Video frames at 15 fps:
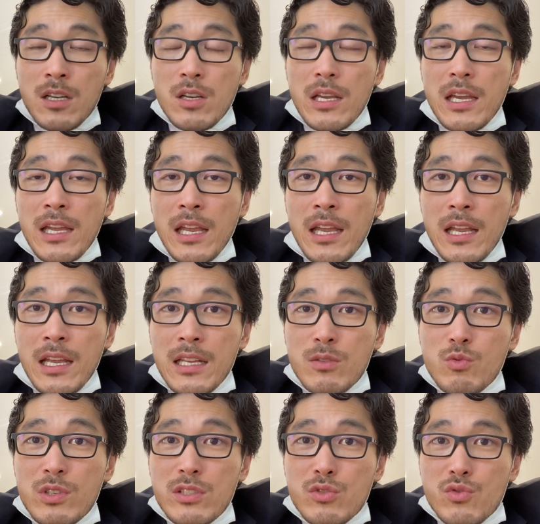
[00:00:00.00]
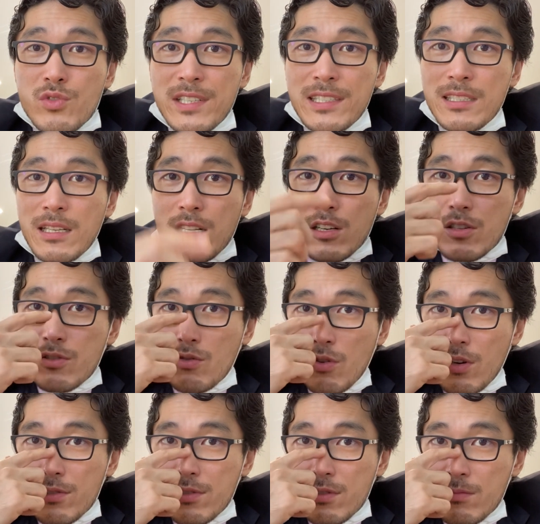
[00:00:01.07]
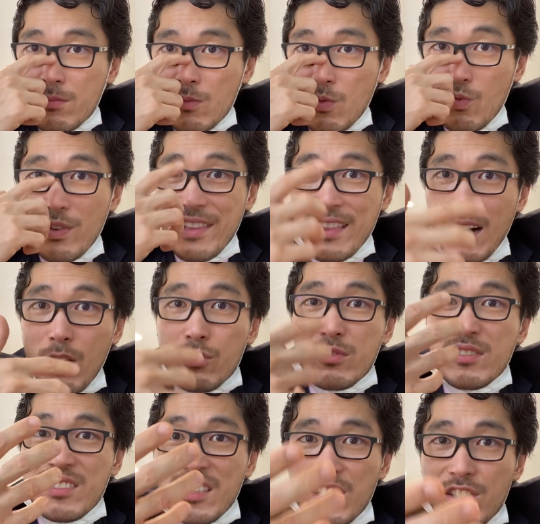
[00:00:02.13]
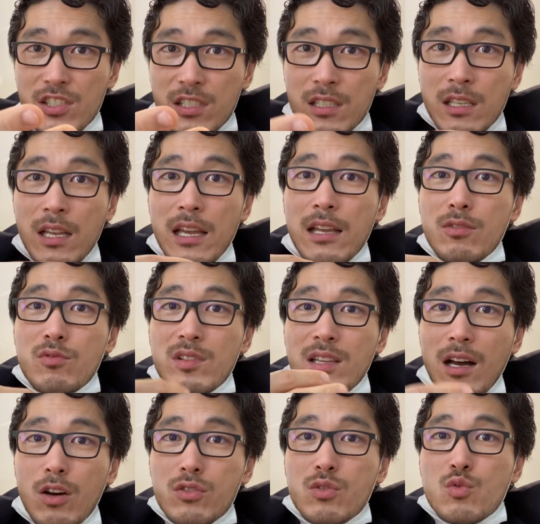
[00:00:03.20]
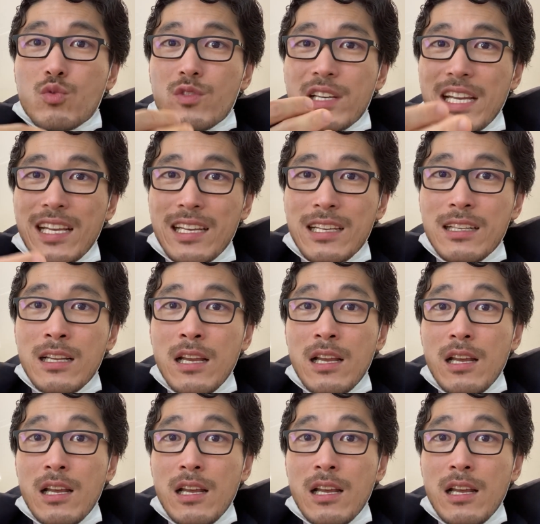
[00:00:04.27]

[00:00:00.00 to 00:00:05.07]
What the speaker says: and we treat her dorsum without touching and without creating